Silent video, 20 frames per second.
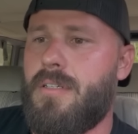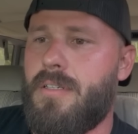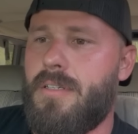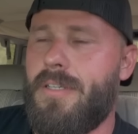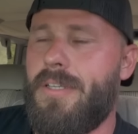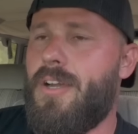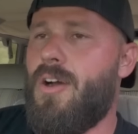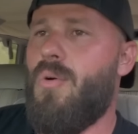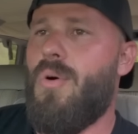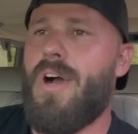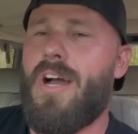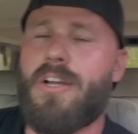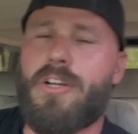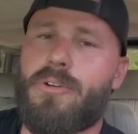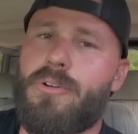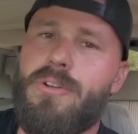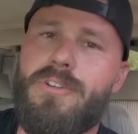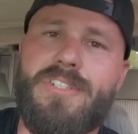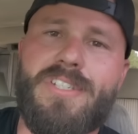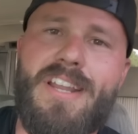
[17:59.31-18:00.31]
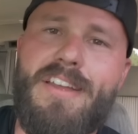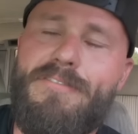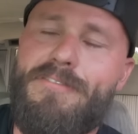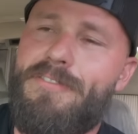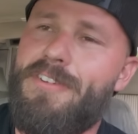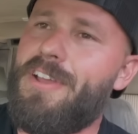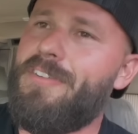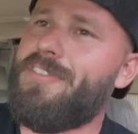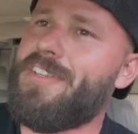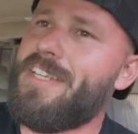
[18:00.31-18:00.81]
You know what? Cruising at
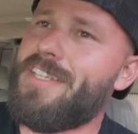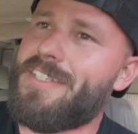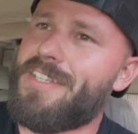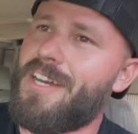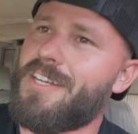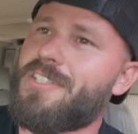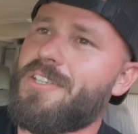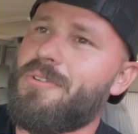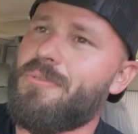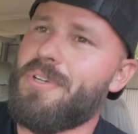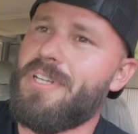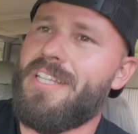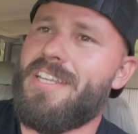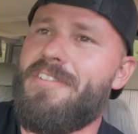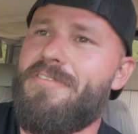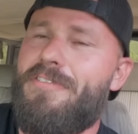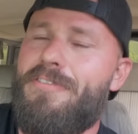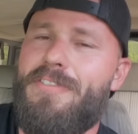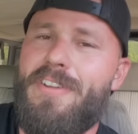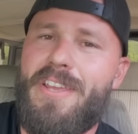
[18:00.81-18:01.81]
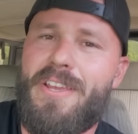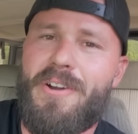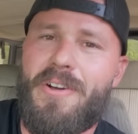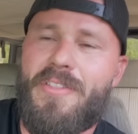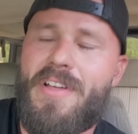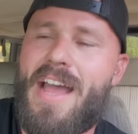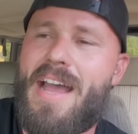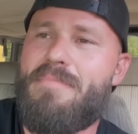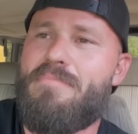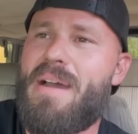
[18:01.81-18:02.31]
50 doesn't really
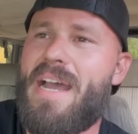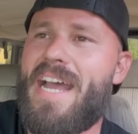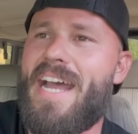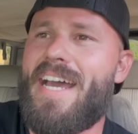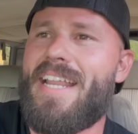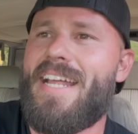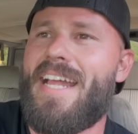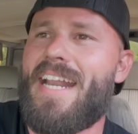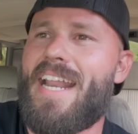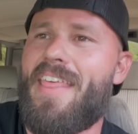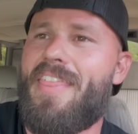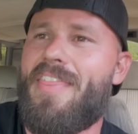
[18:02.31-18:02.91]
feel that bad, and I